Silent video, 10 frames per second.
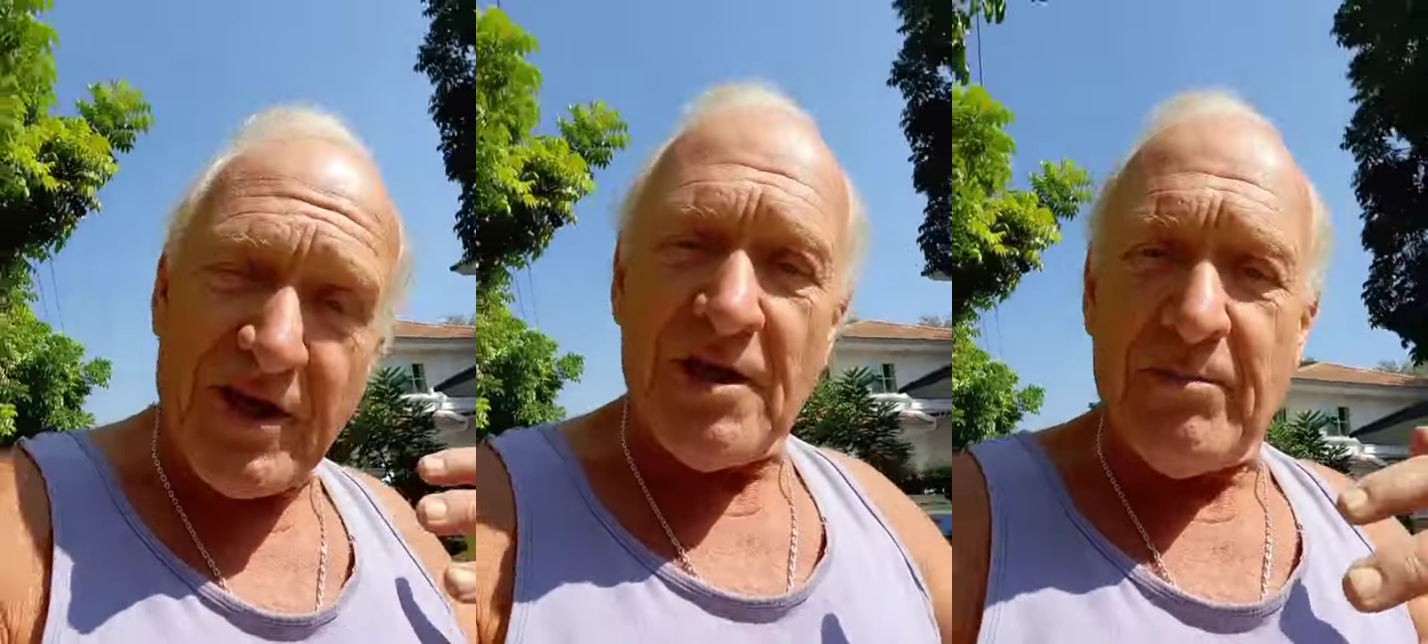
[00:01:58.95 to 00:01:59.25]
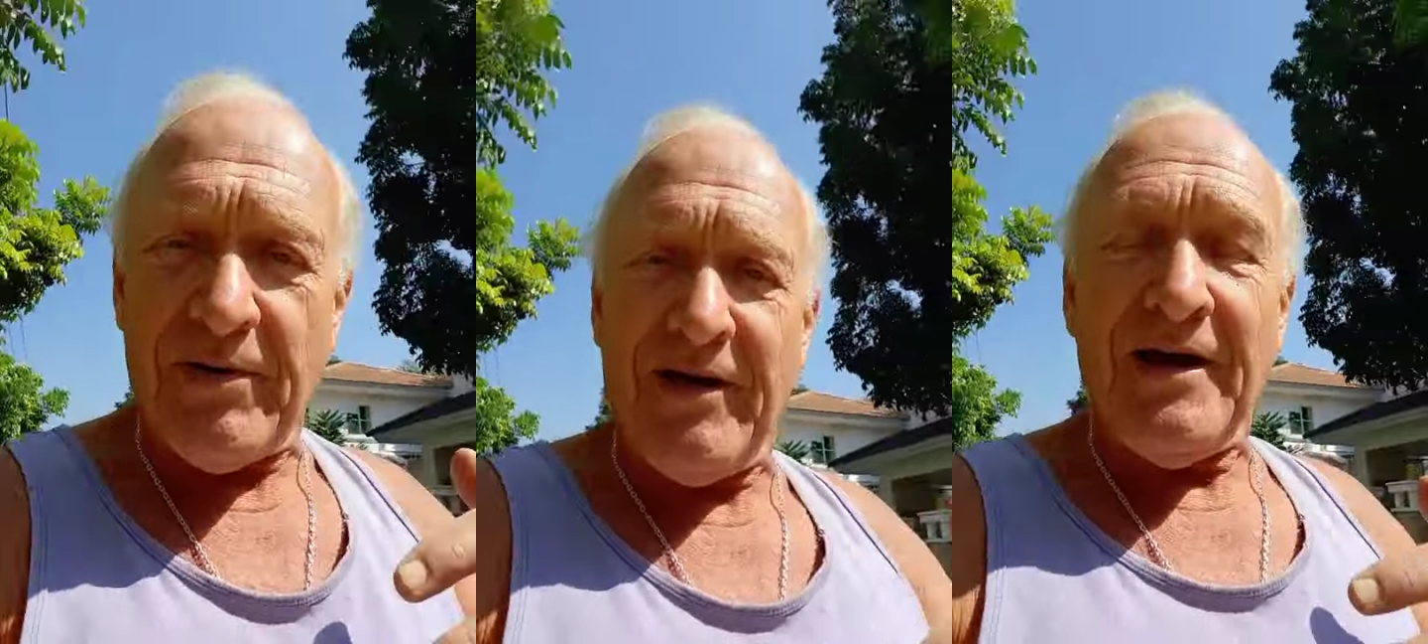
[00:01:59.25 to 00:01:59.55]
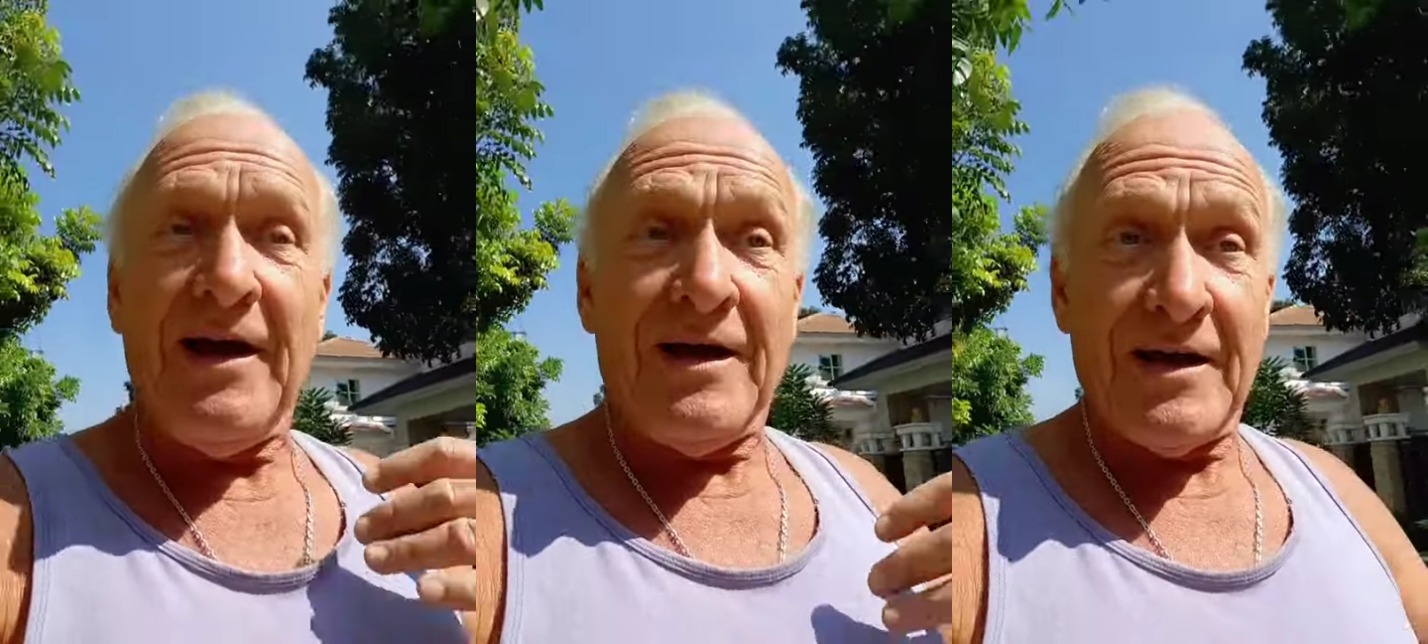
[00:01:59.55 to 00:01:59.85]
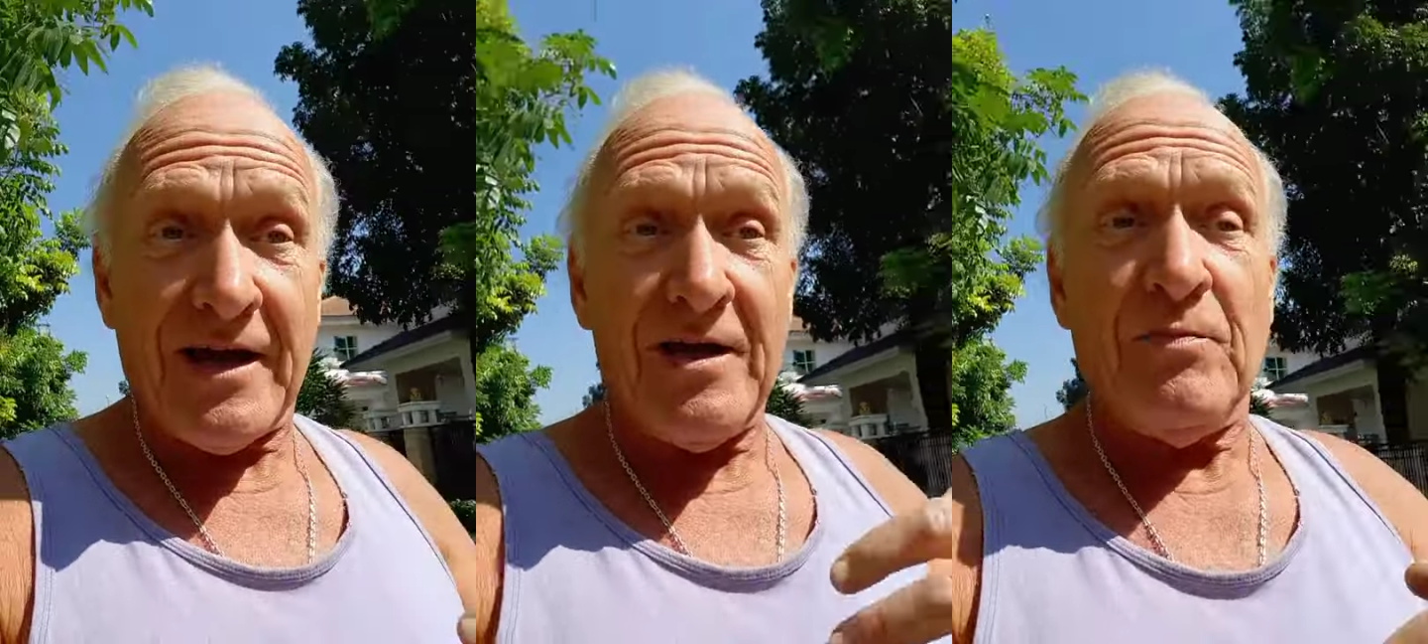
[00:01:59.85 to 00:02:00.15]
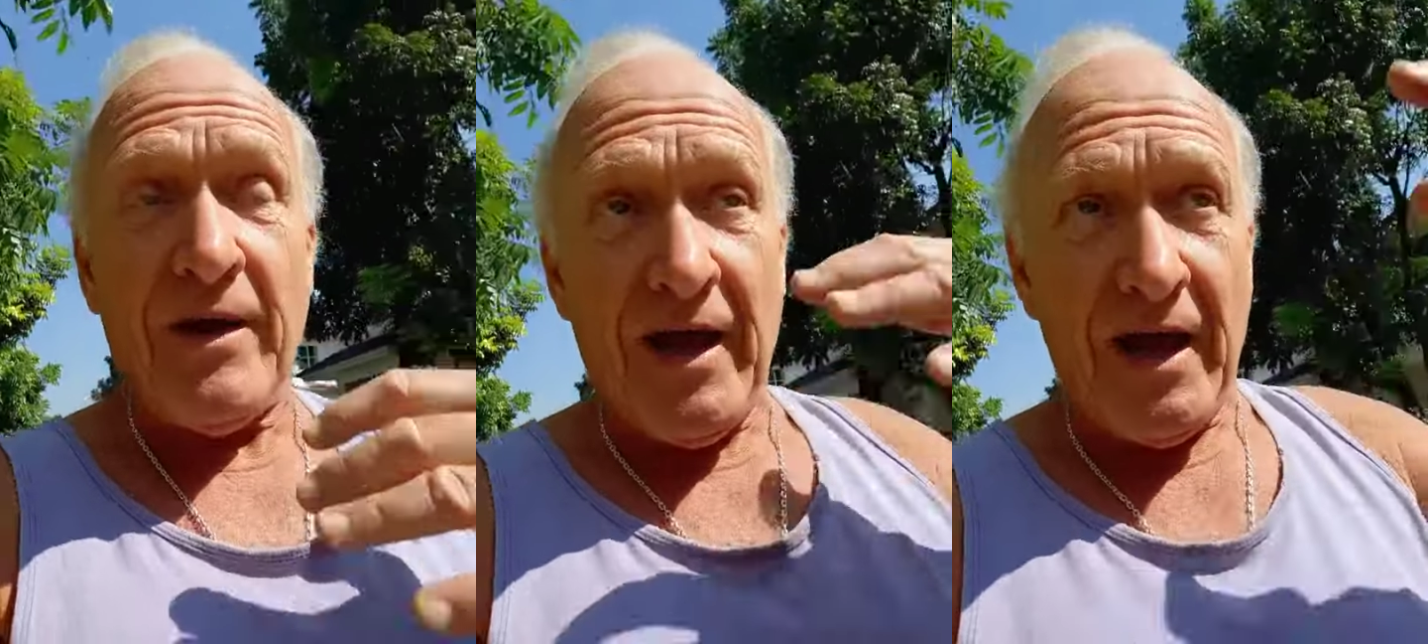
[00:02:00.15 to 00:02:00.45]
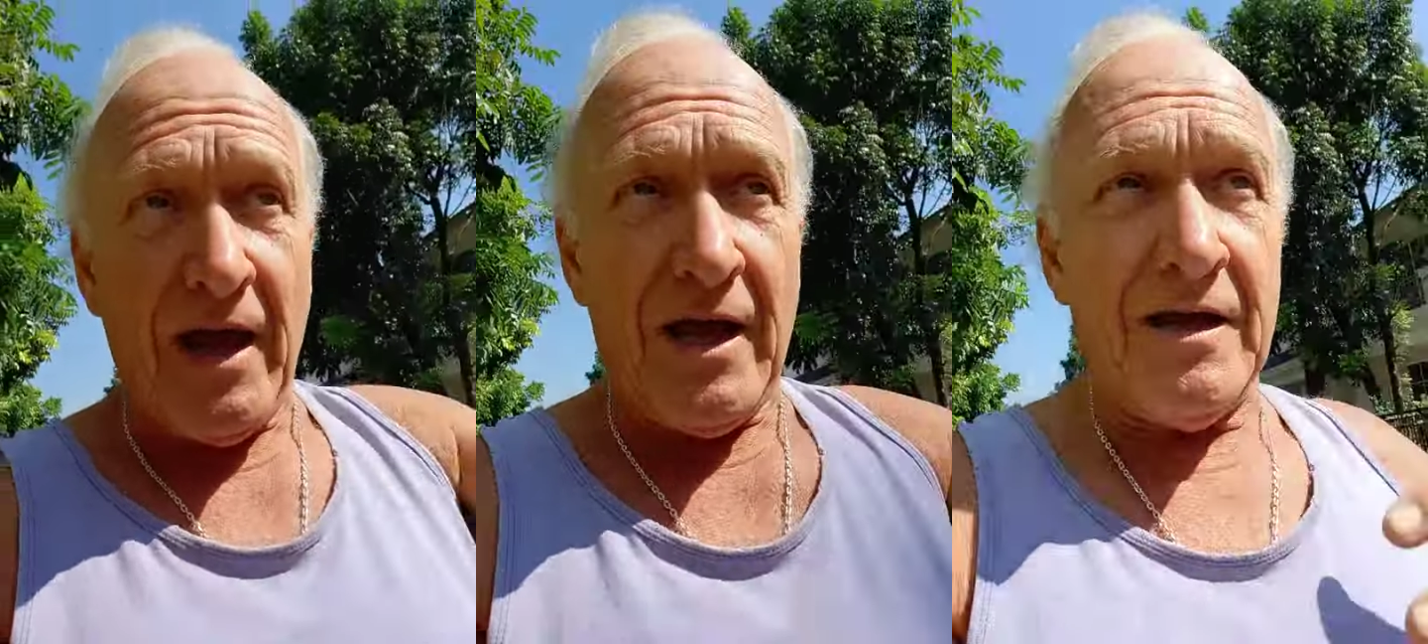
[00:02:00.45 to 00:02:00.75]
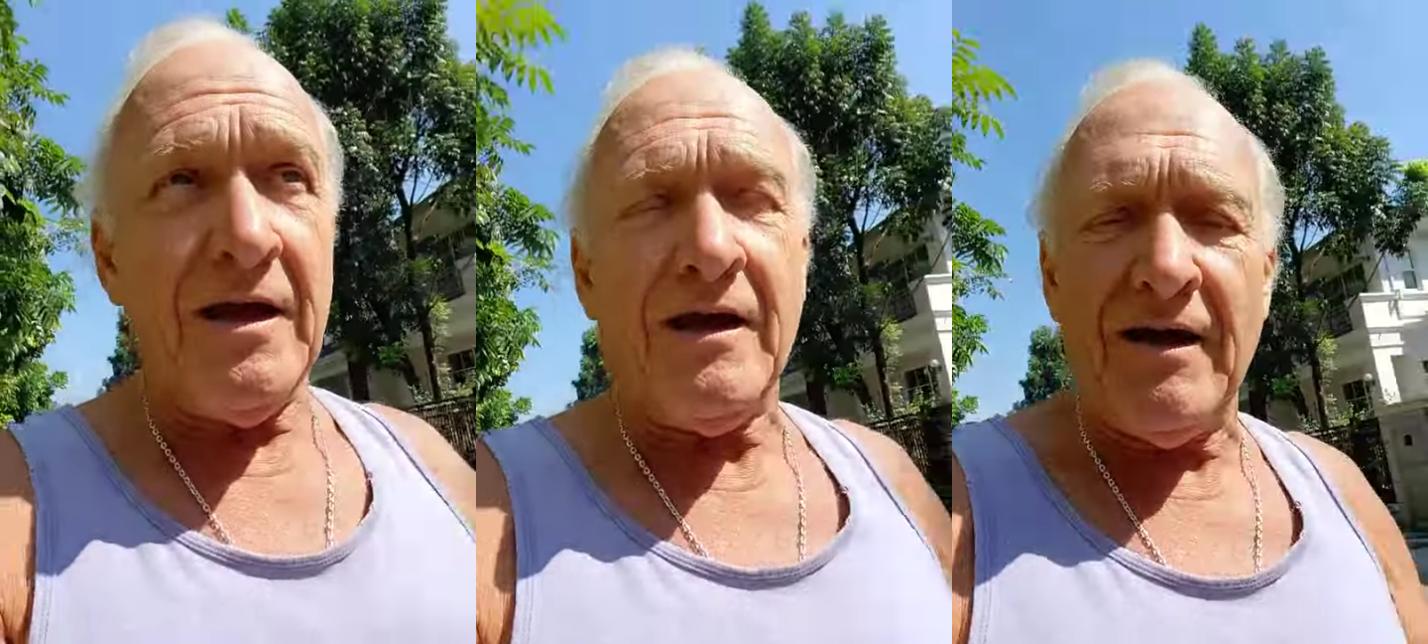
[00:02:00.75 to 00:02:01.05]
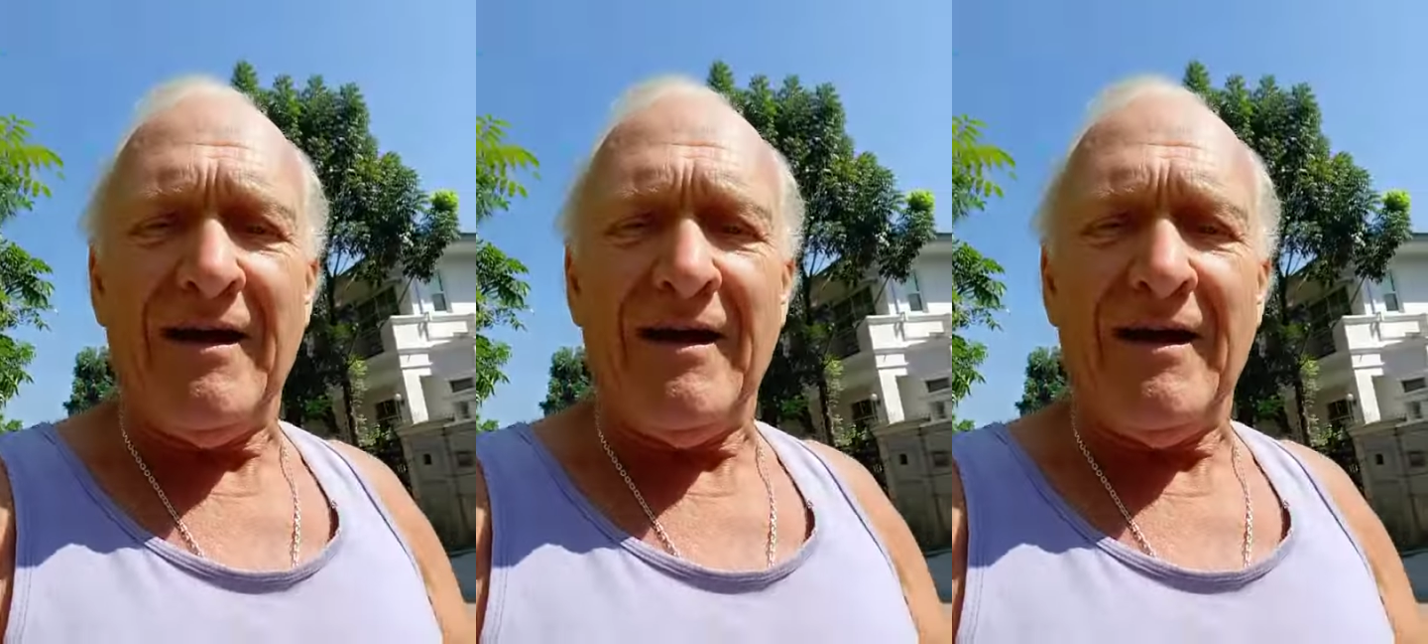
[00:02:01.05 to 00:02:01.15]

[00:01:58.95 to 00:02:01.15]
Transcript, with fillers: keep keep a